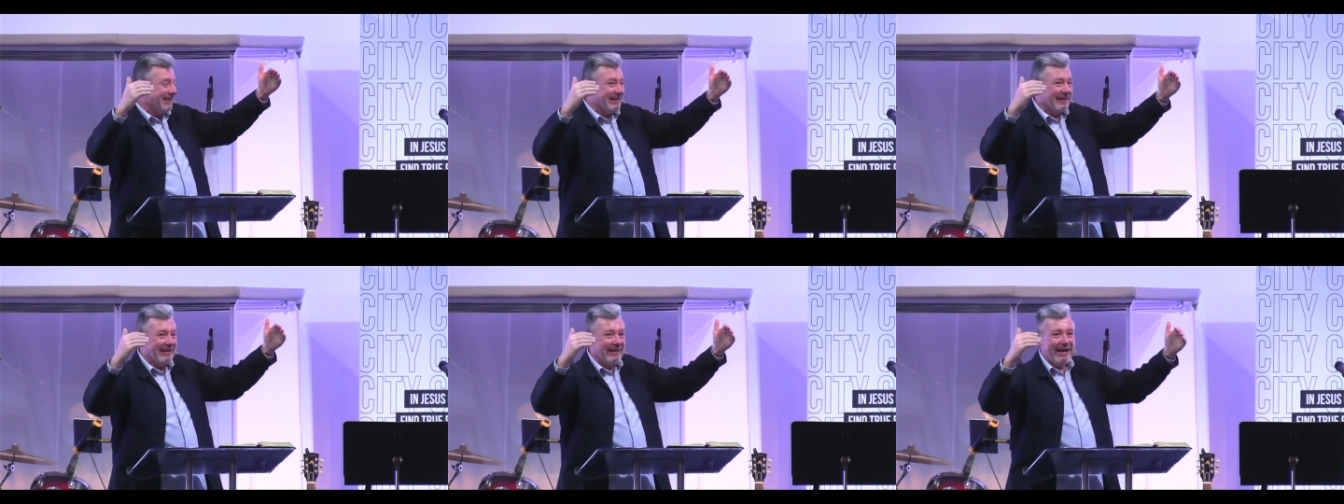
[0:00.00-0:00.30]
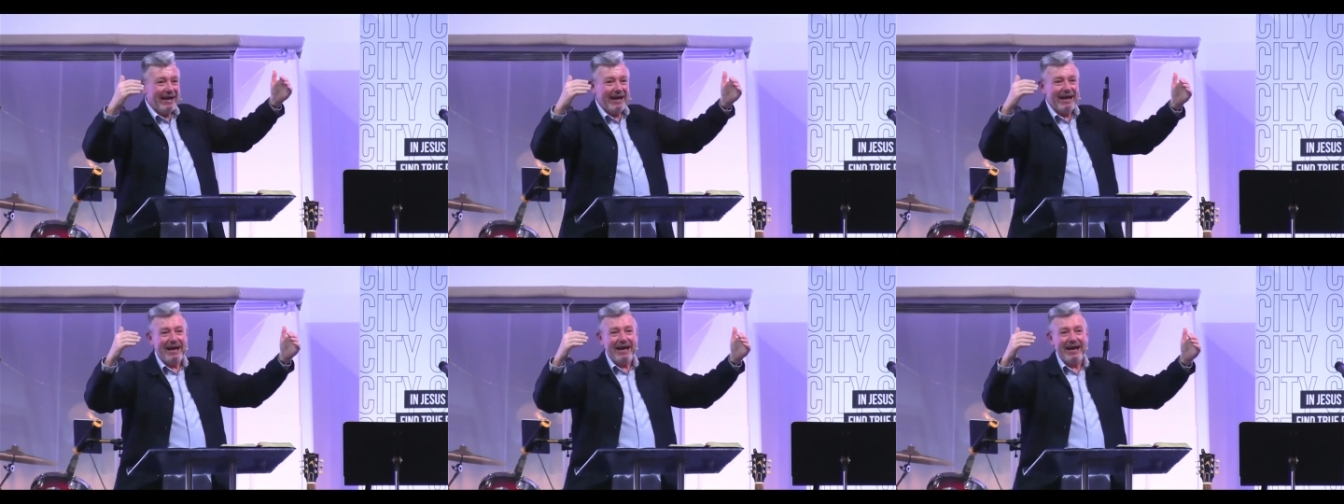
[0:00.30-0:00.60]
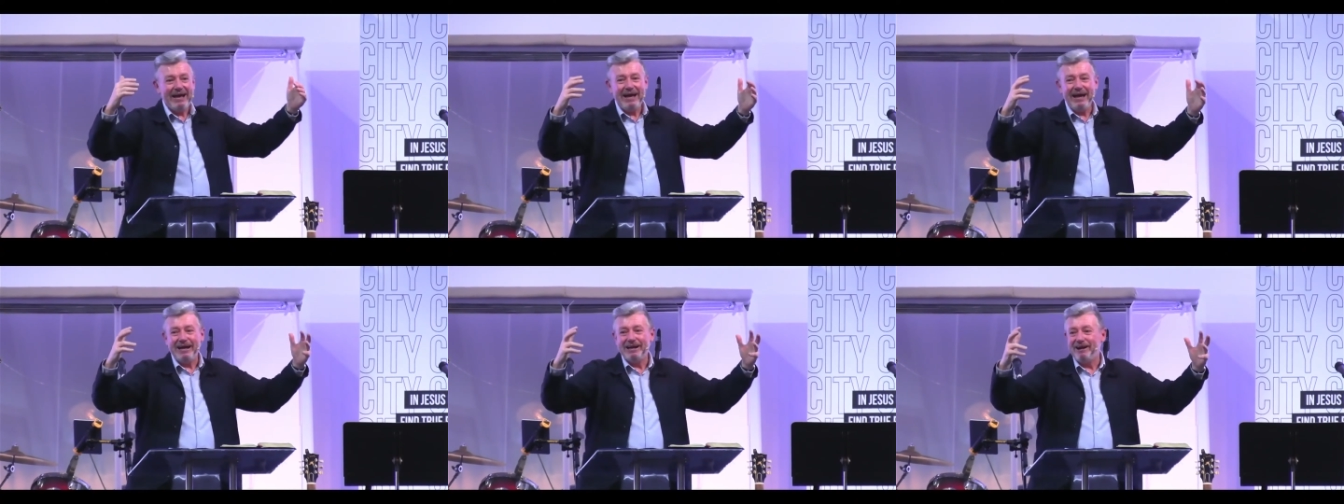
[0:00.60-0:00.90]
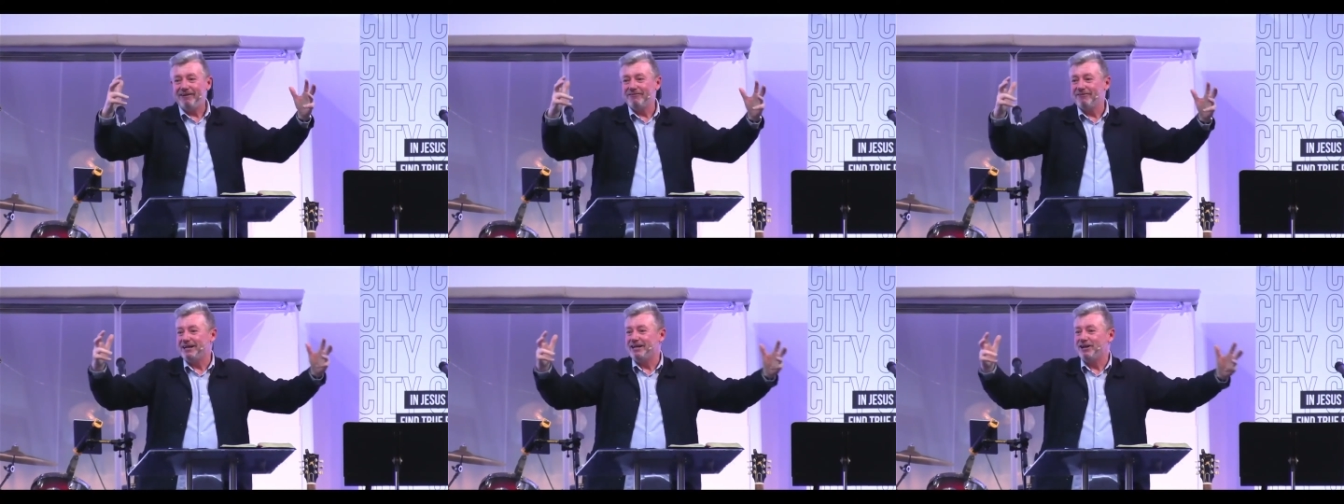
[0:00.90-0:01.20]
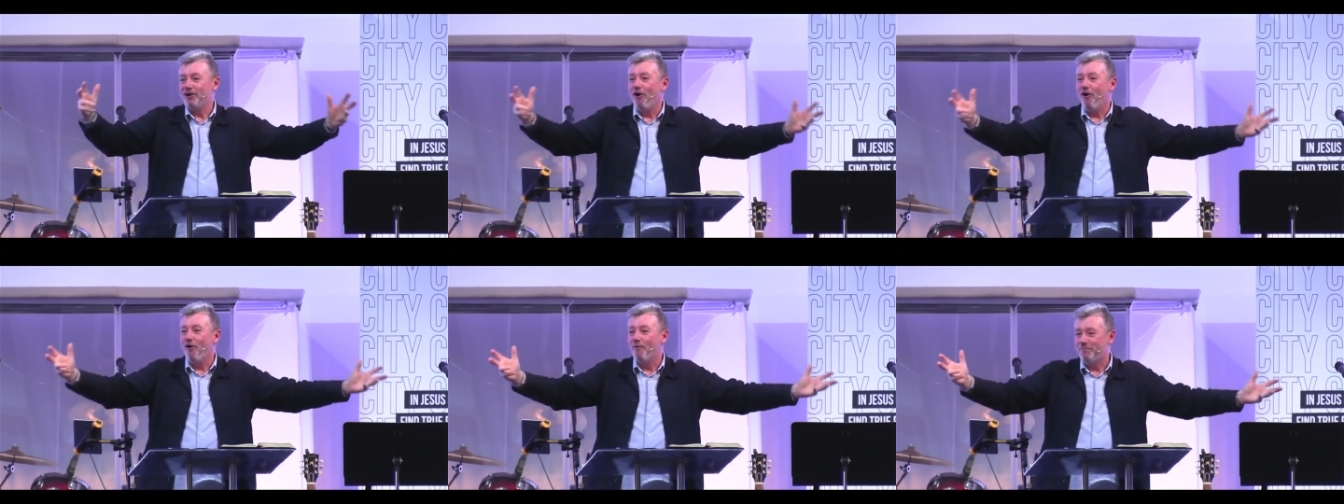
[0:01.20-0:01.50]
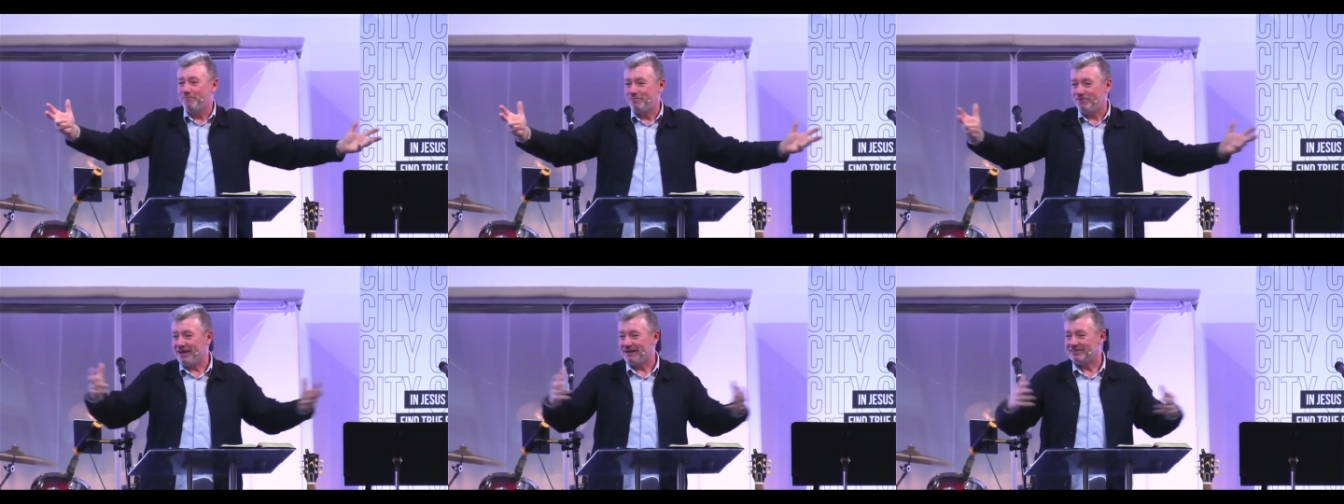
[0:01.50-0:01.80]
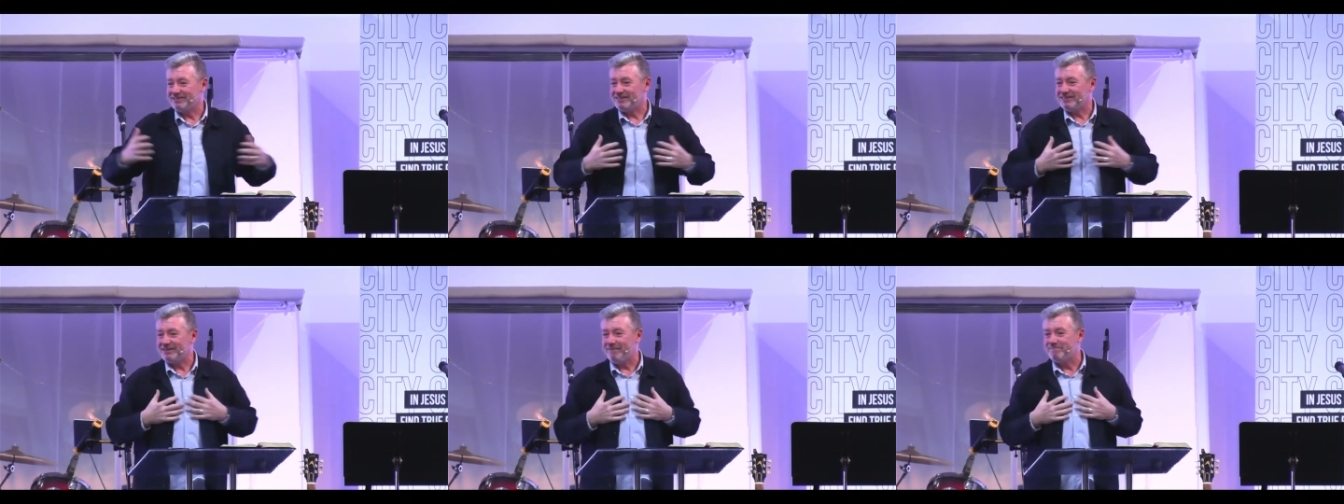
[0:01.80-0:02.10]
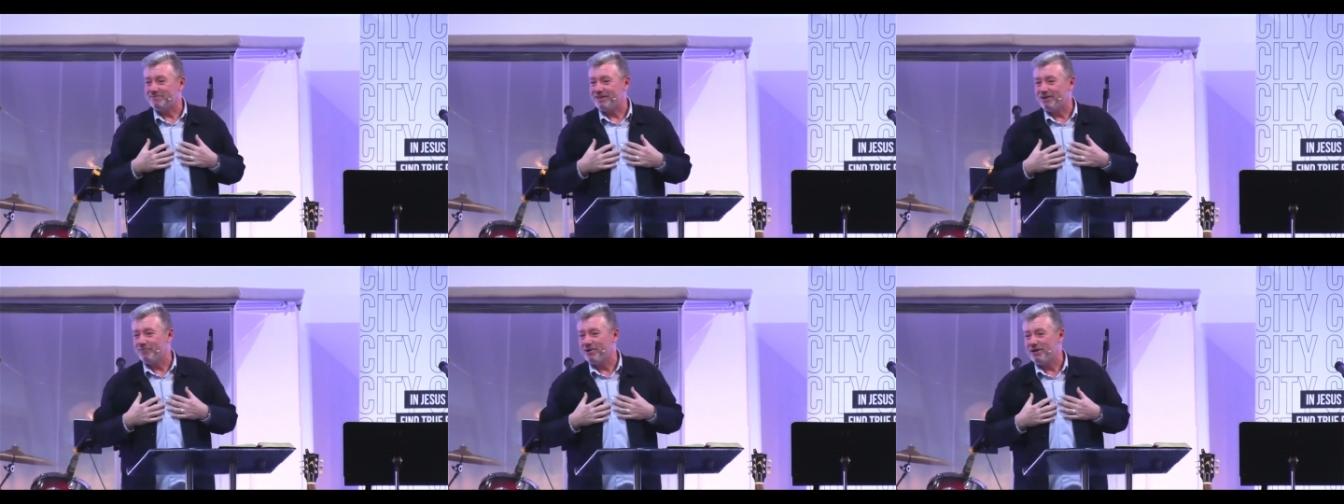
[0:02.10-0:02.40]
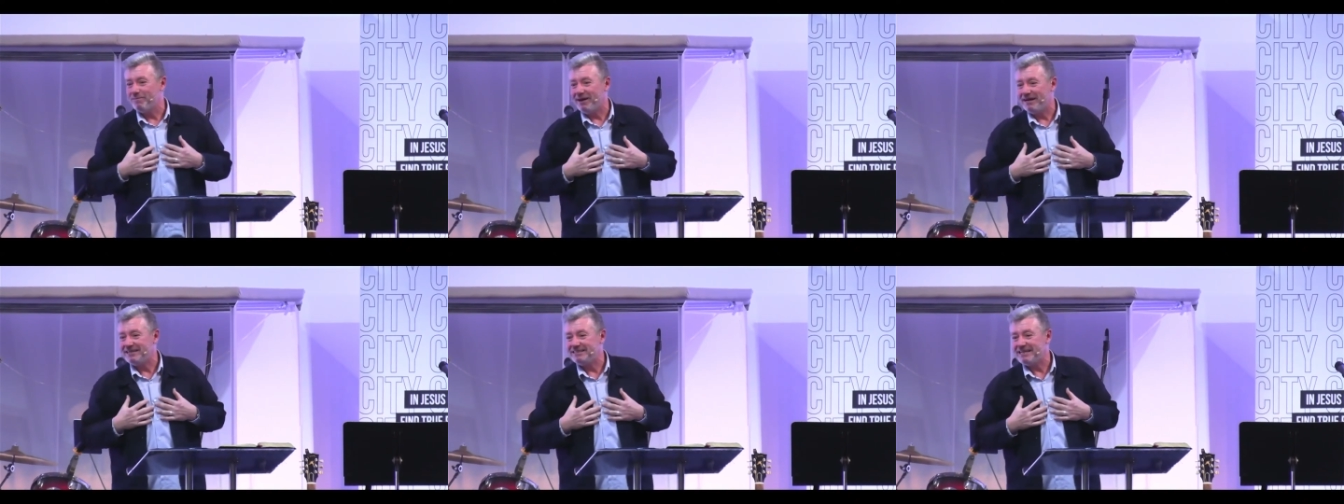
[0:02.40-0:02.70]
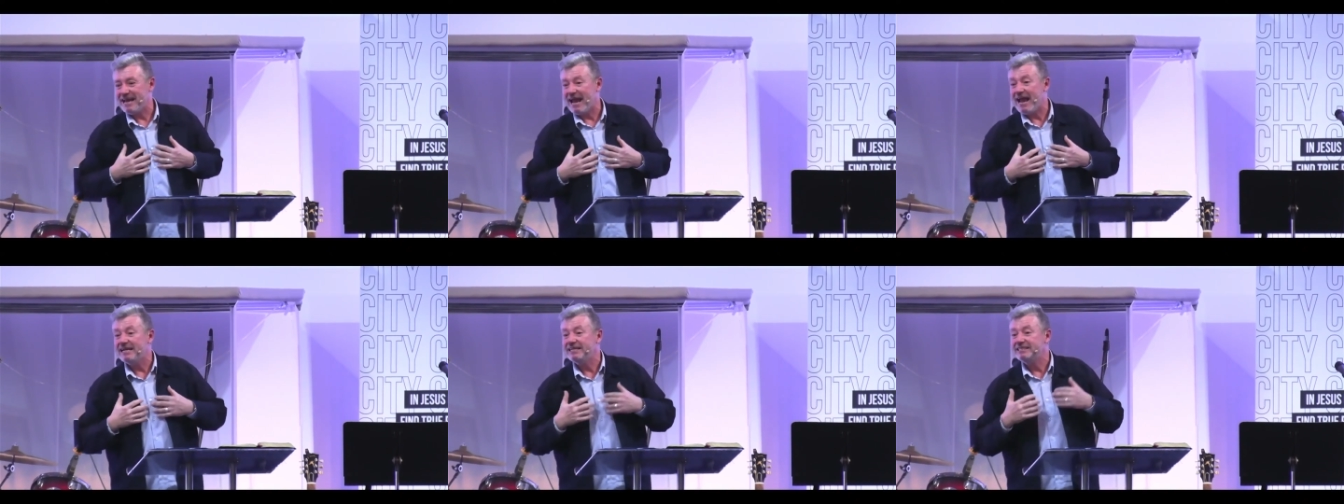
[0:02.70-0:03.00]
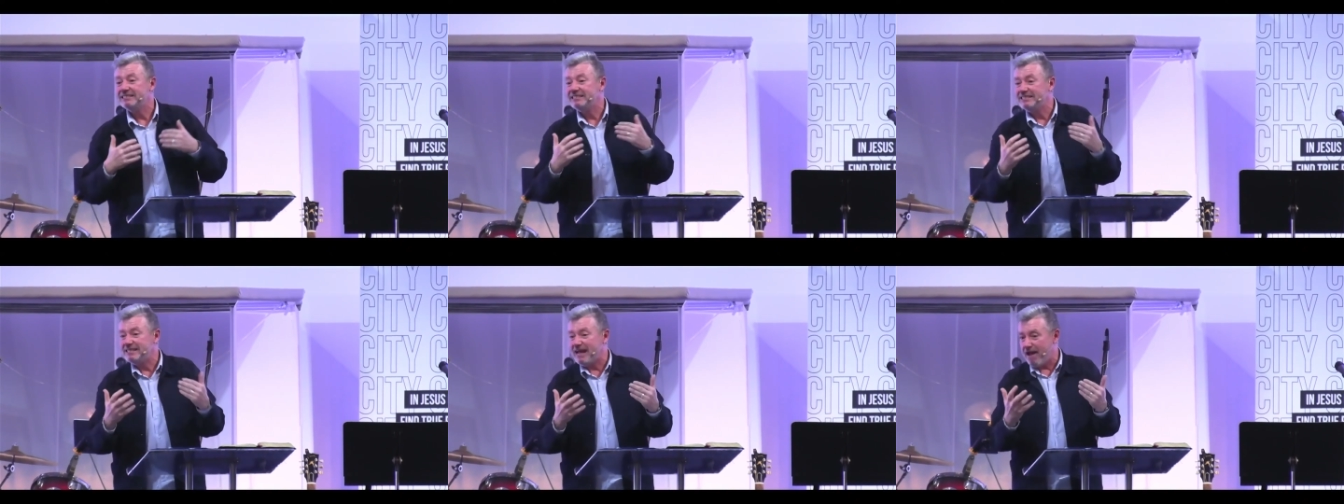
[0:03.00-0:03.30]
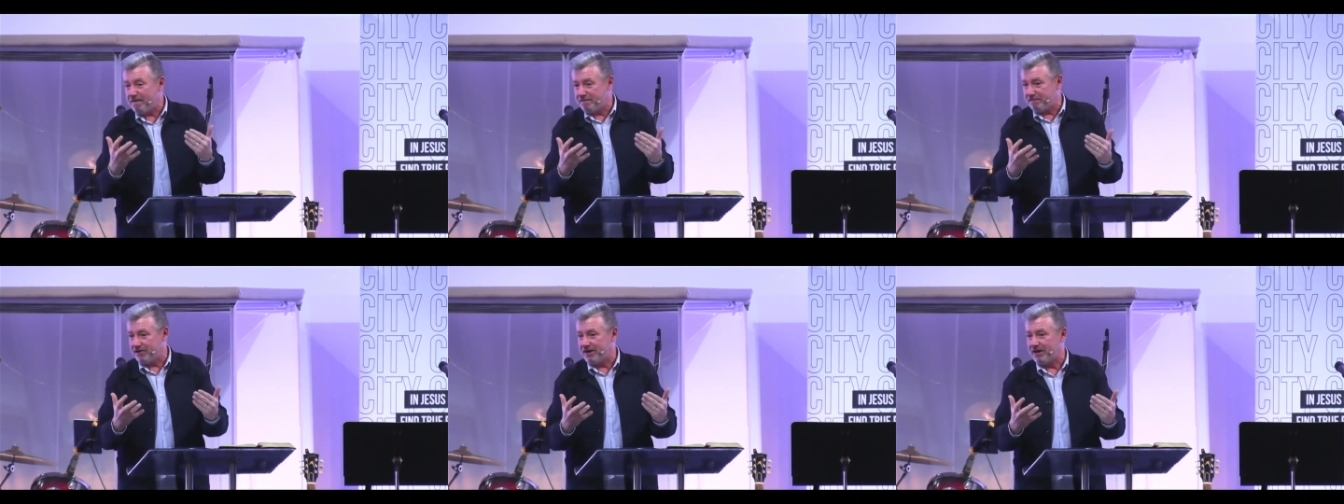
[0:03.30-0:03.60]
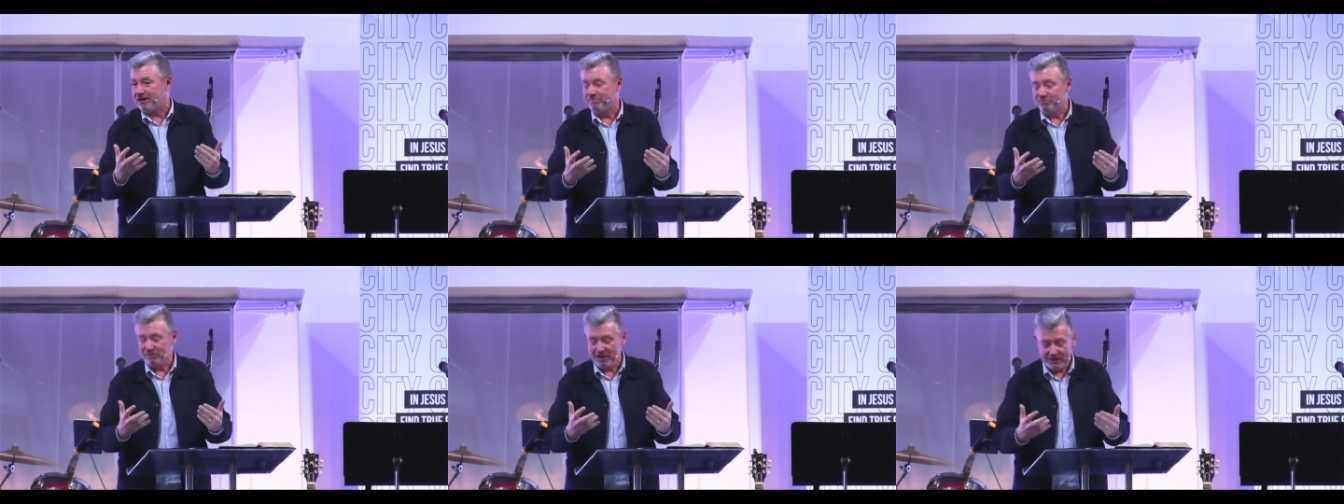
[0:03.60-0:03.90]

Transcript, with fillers: I, I, I really hope that's something we might endeavor